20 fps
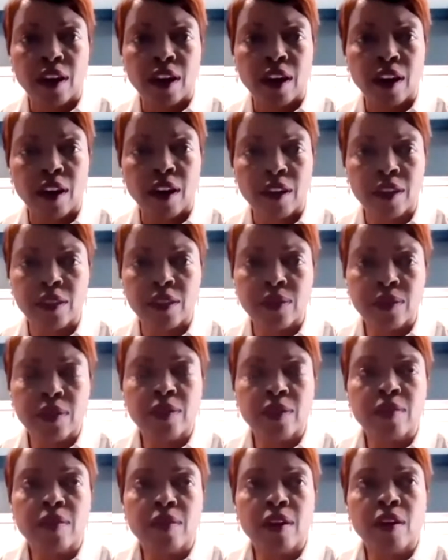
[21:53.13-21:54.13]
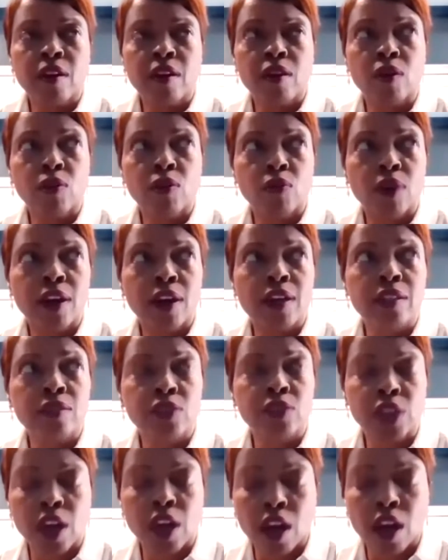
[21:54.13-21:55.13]
Because there are
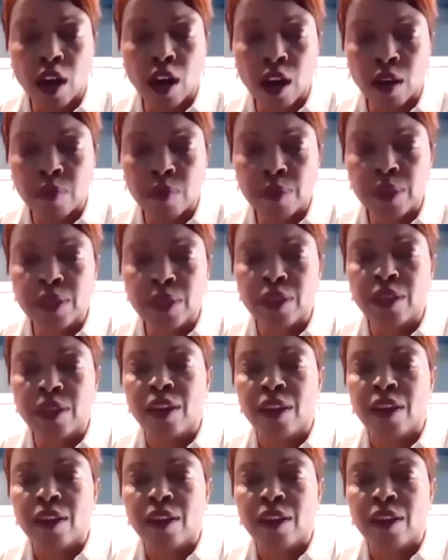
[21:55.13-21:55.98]
great jobs